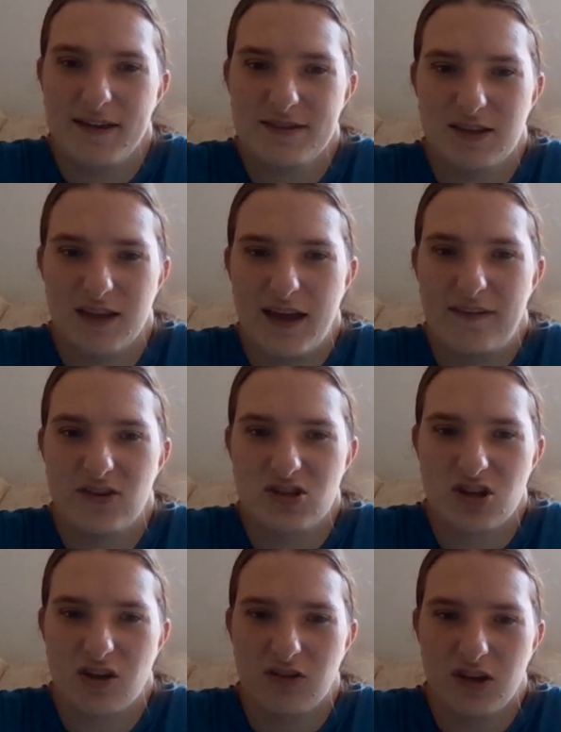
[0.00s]
I still
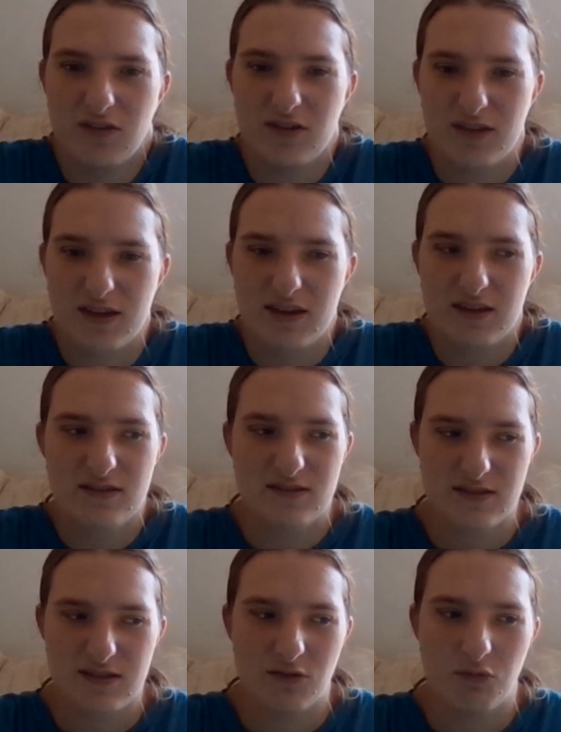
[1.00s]
haven't juggled everything
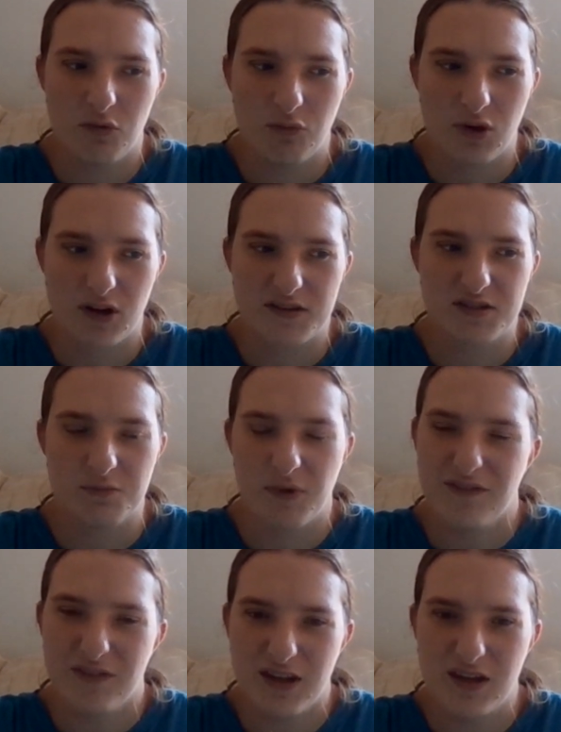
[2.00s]
still with work,
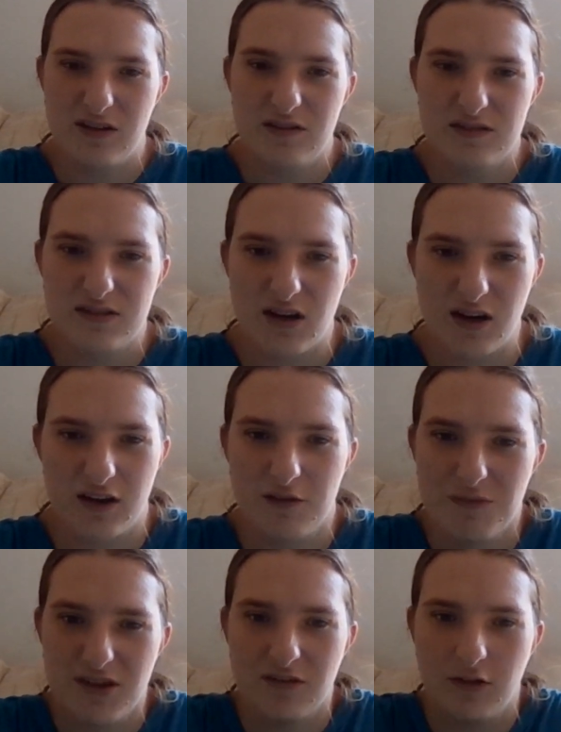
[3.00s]
so my videos are
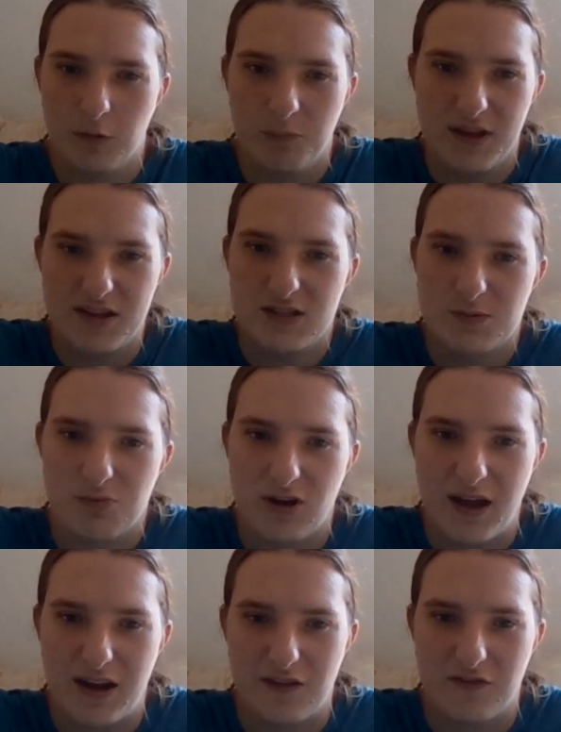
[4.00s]
going to be a little bit
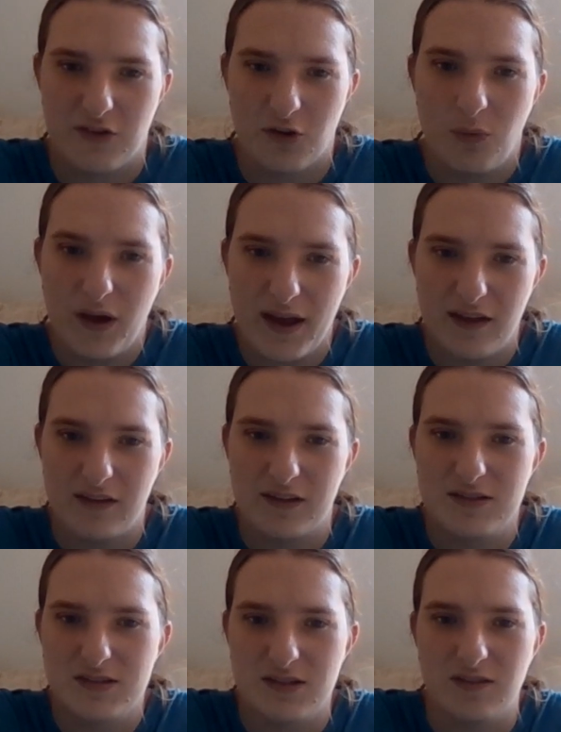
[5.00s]
sporadic for a while
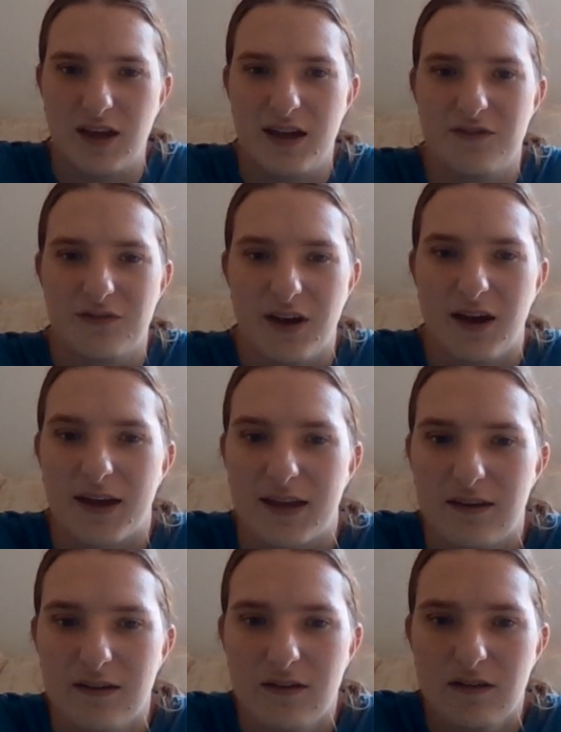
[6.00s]
until I
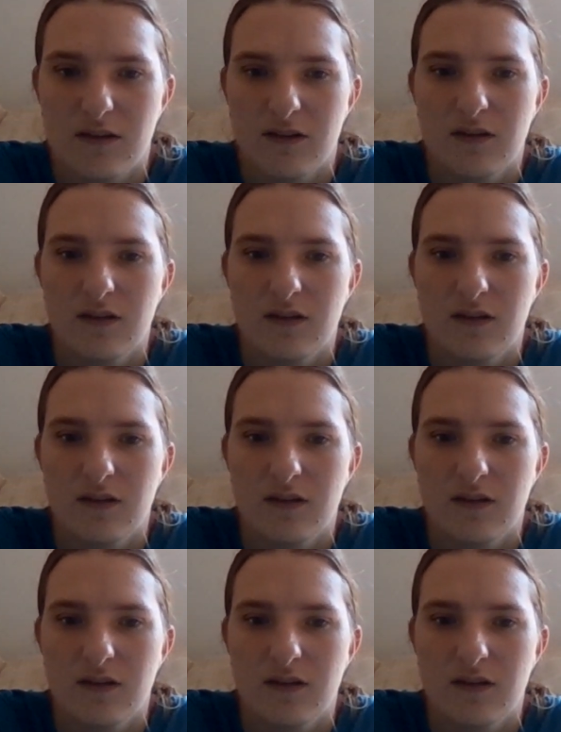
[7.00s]
find